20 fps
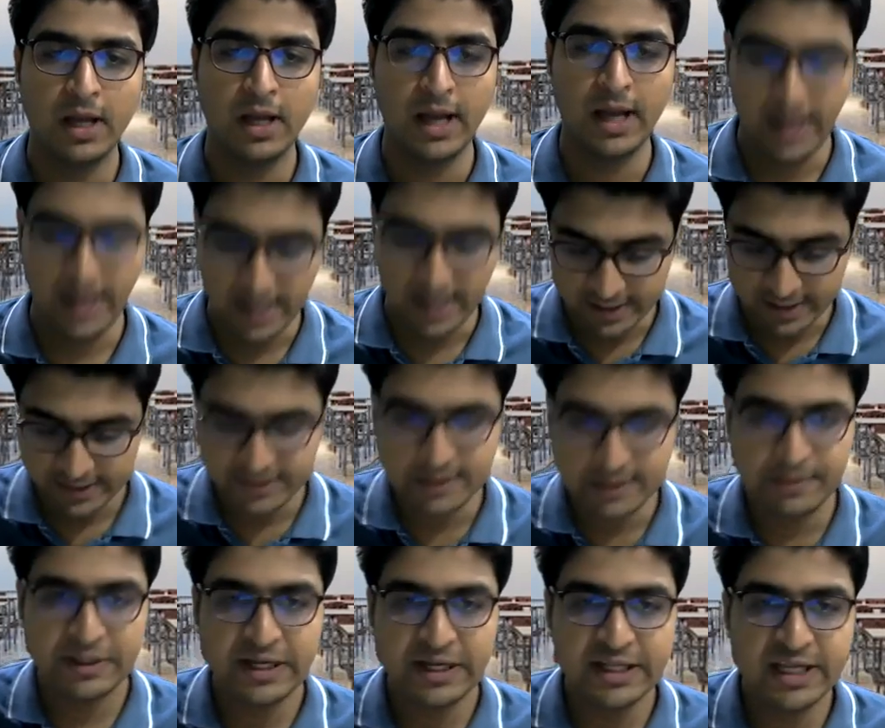and
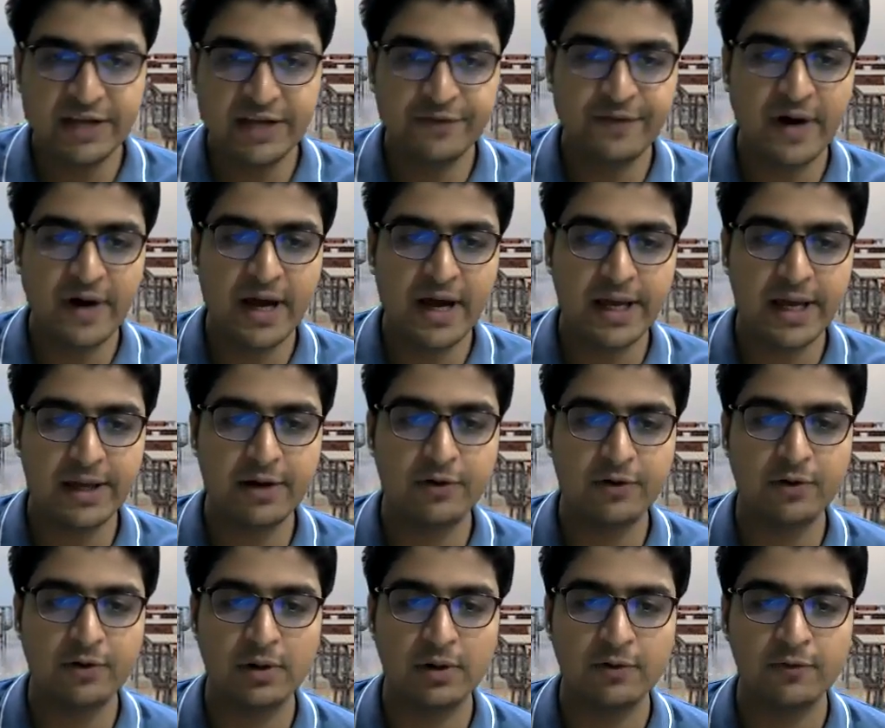similarly, if I
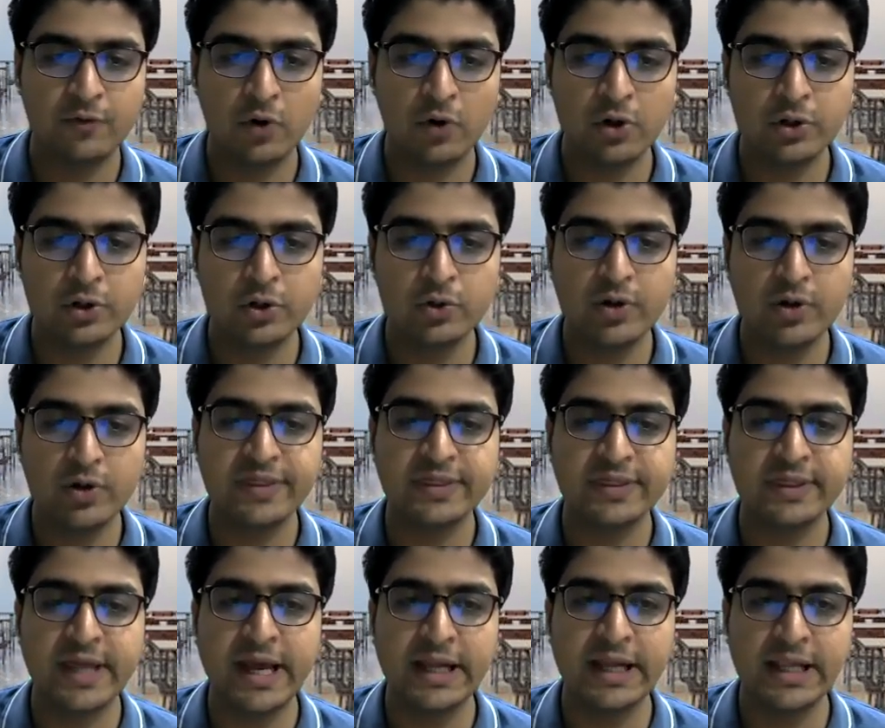want to do a
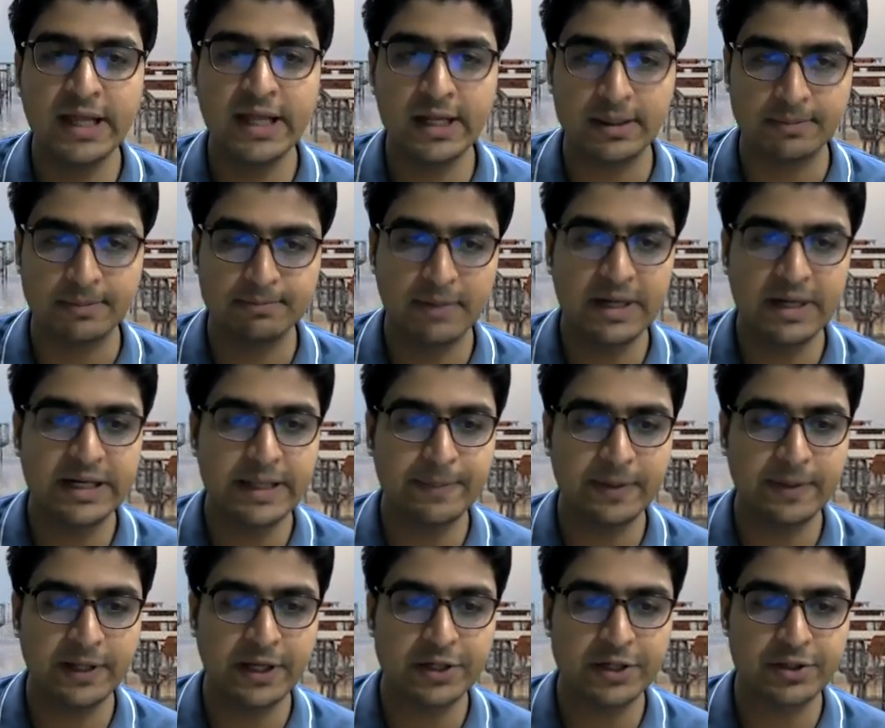scalar
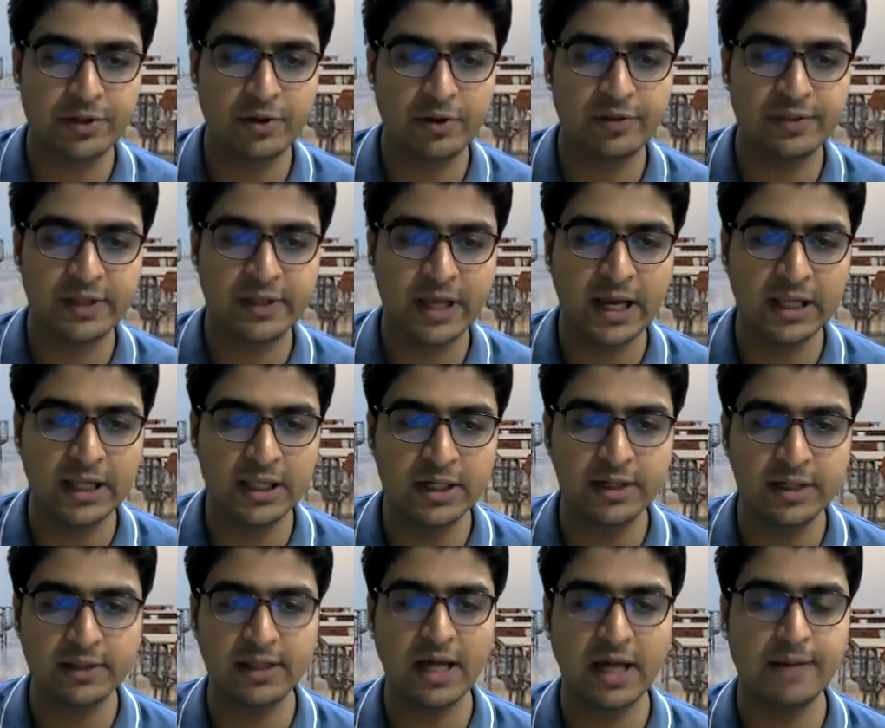multiplication, the
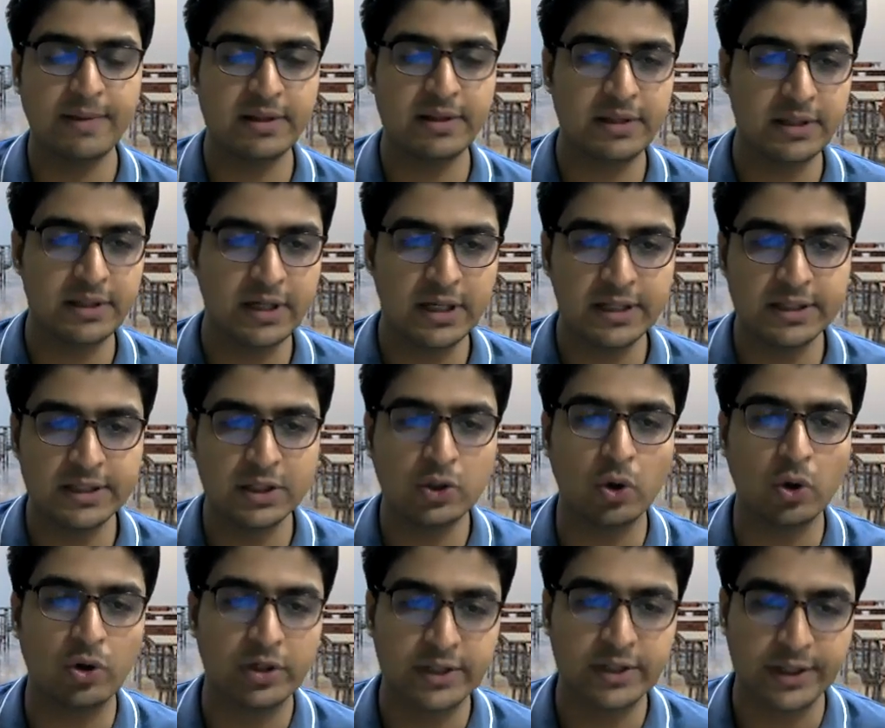scalars are basically the
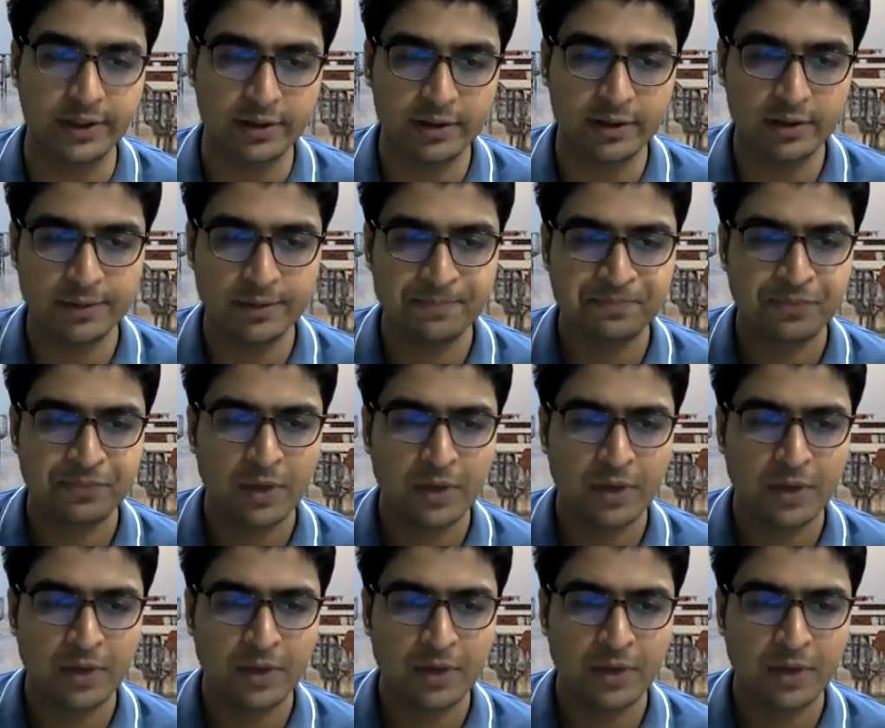constants.